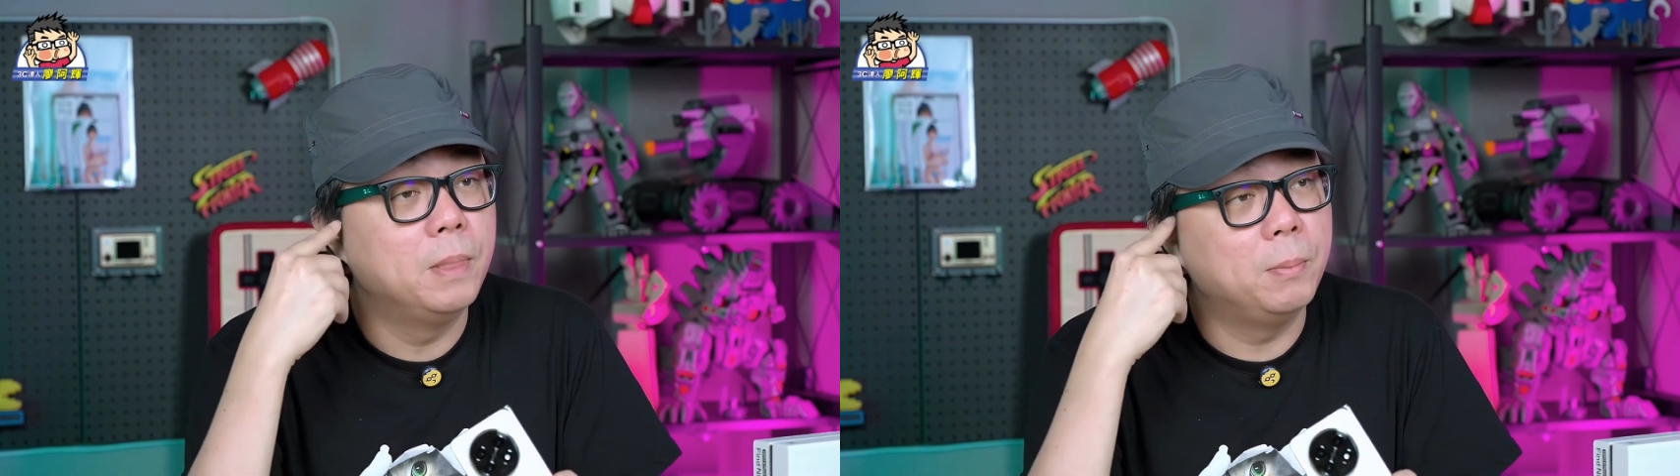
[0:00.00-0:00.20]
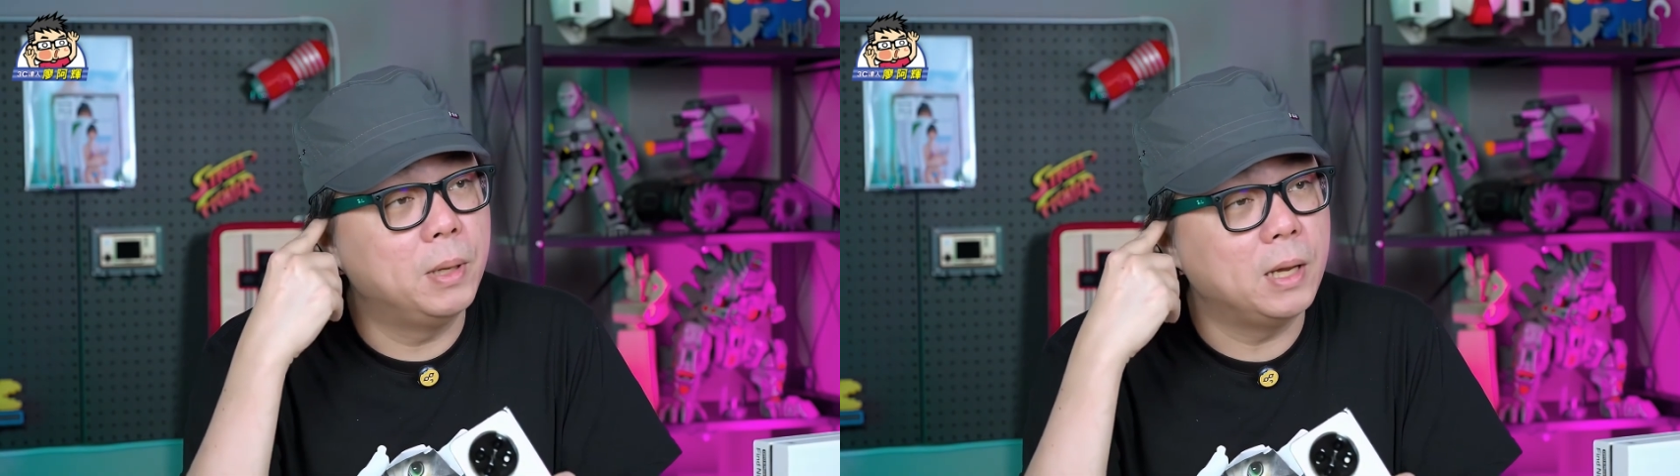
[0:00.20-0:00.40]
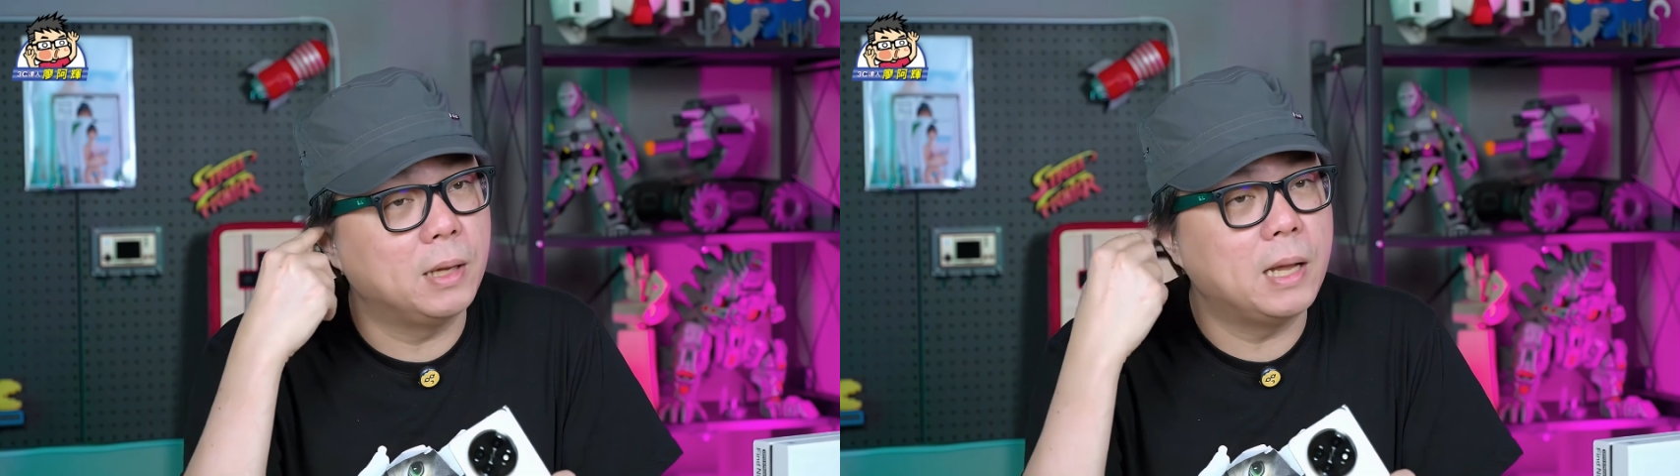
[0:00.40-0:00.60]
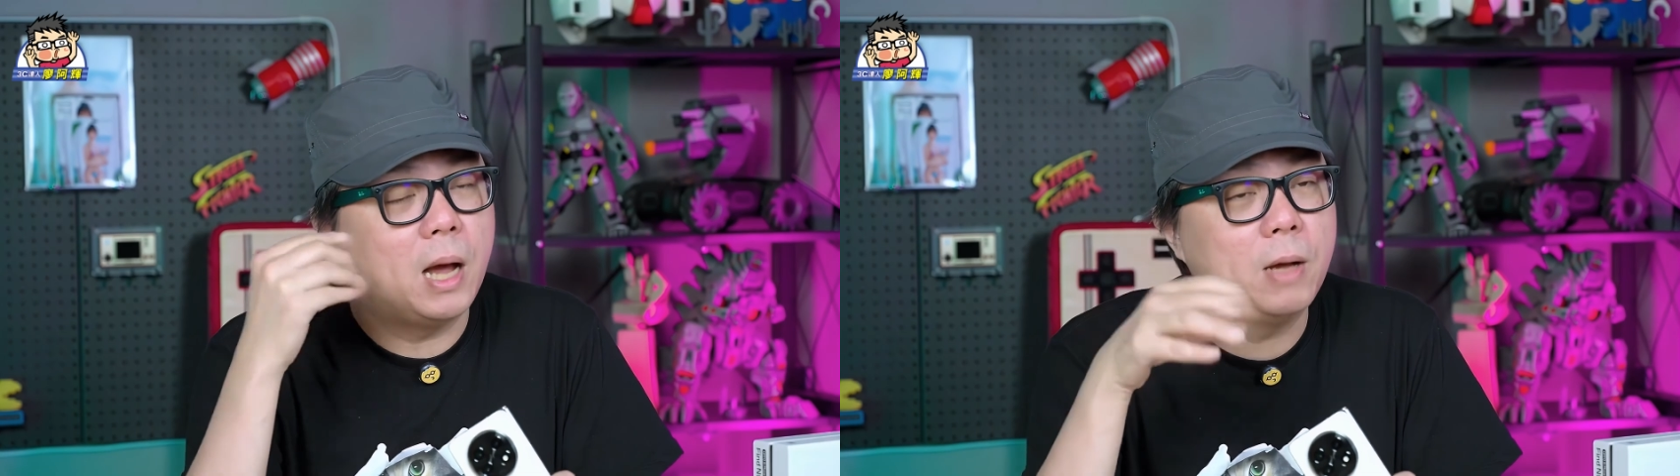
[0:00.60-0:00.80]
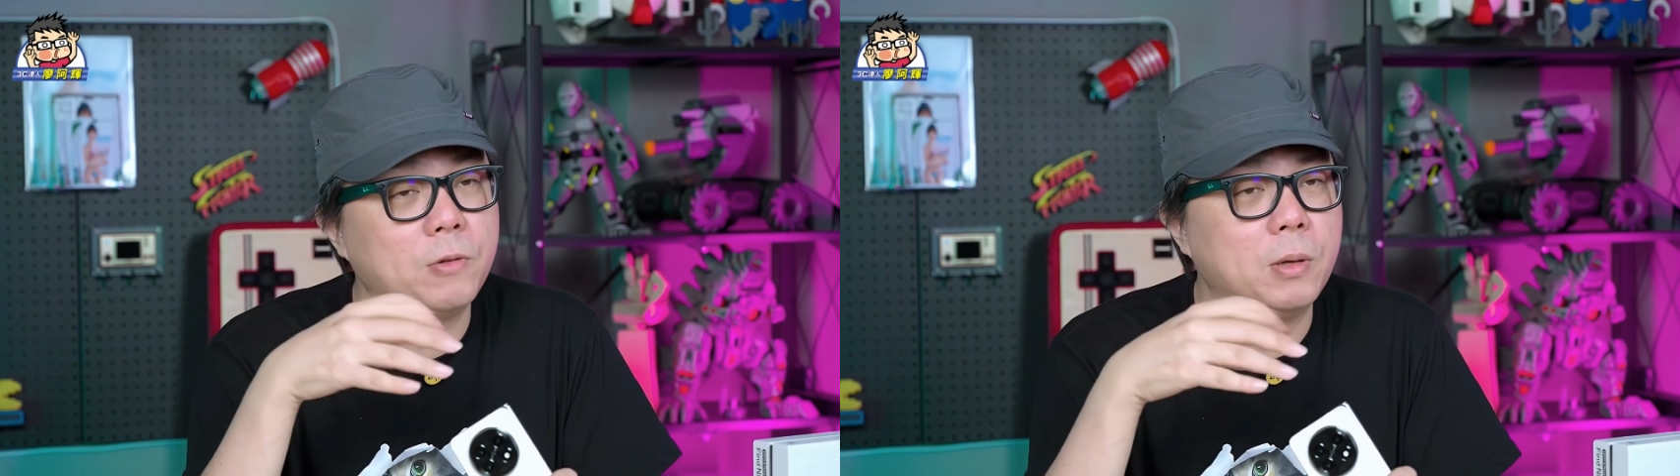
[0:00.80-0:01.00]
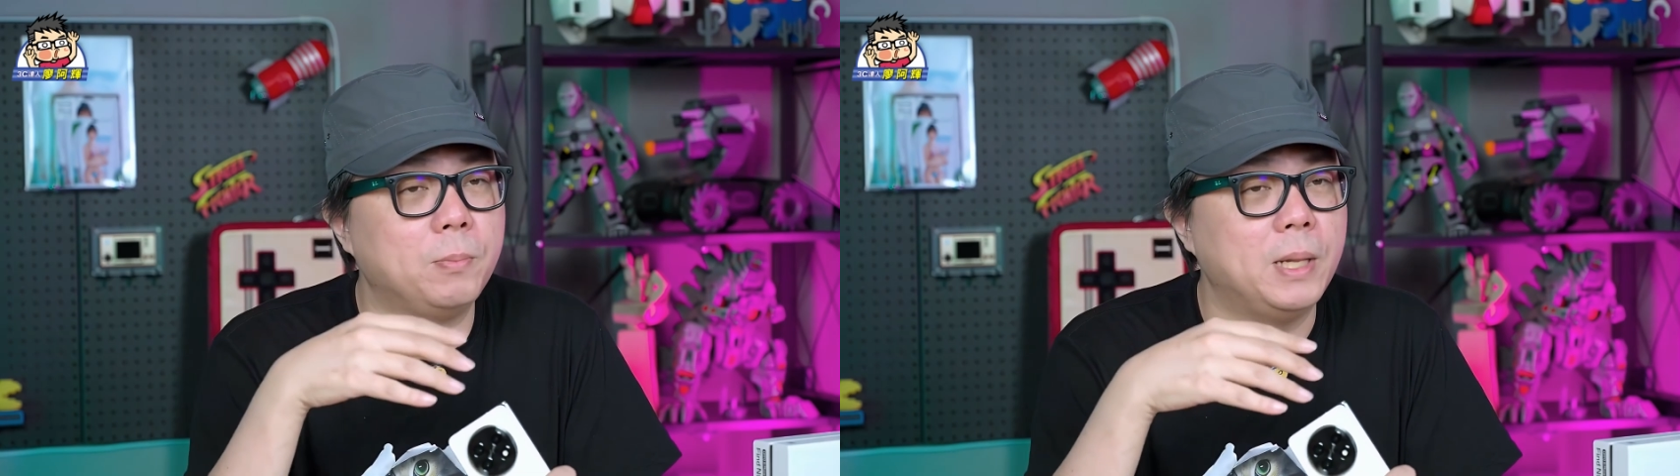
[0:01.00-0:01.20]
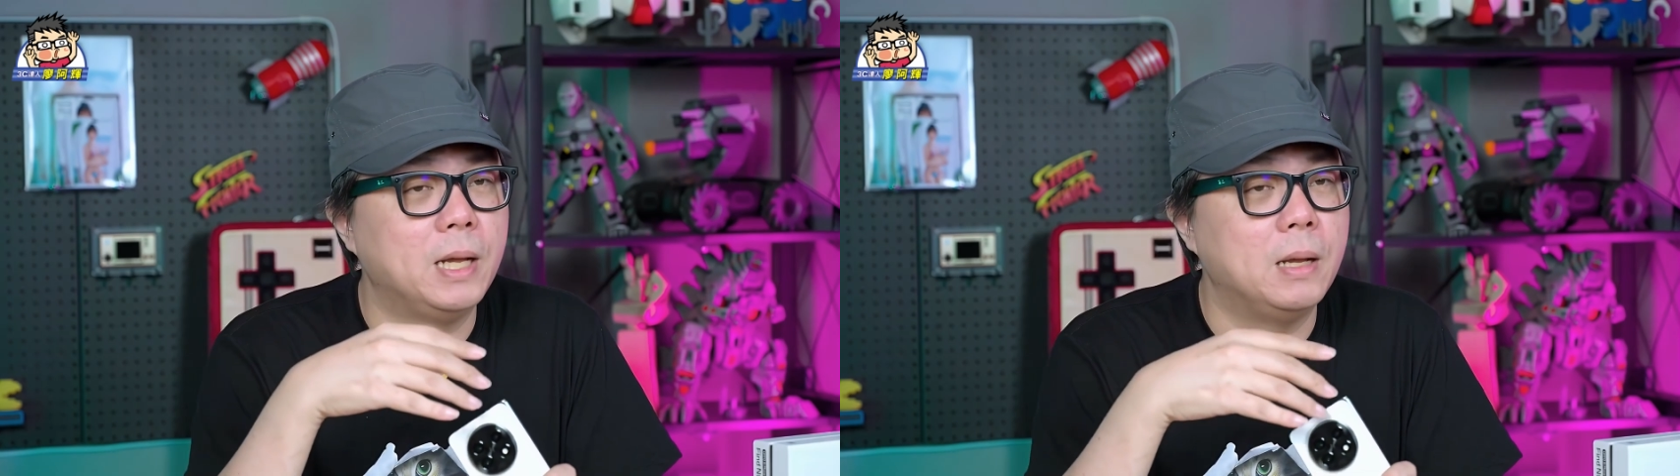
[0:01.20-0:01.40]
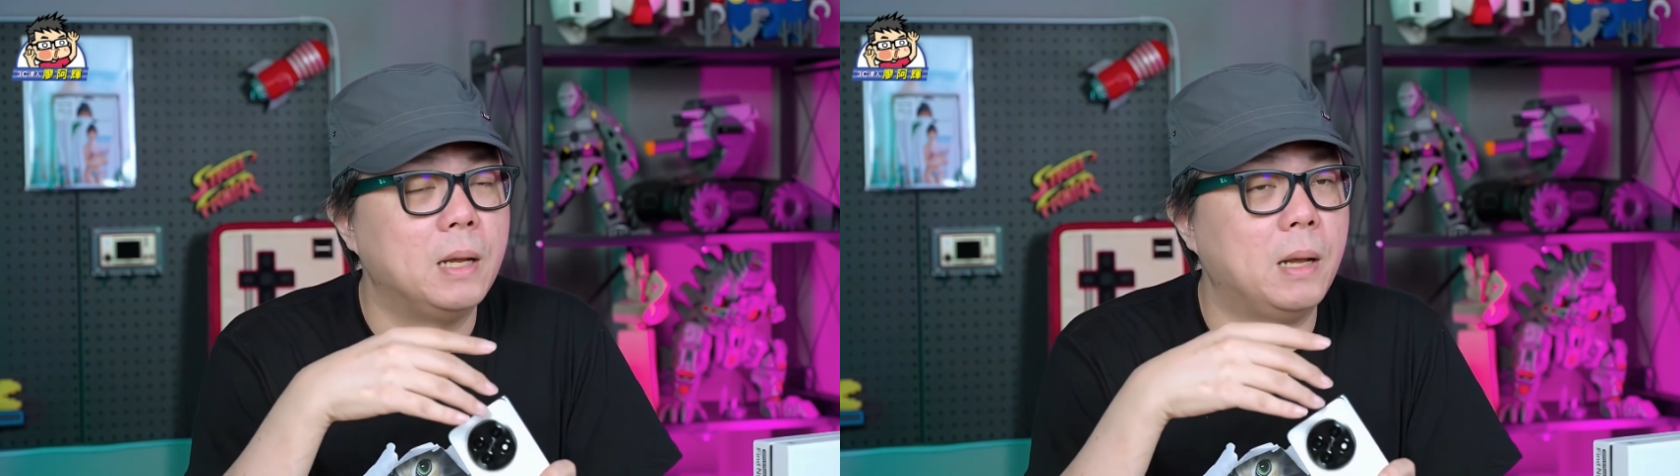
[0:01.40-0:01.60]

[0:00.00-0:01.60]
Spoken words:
a bit like the iPhone mini,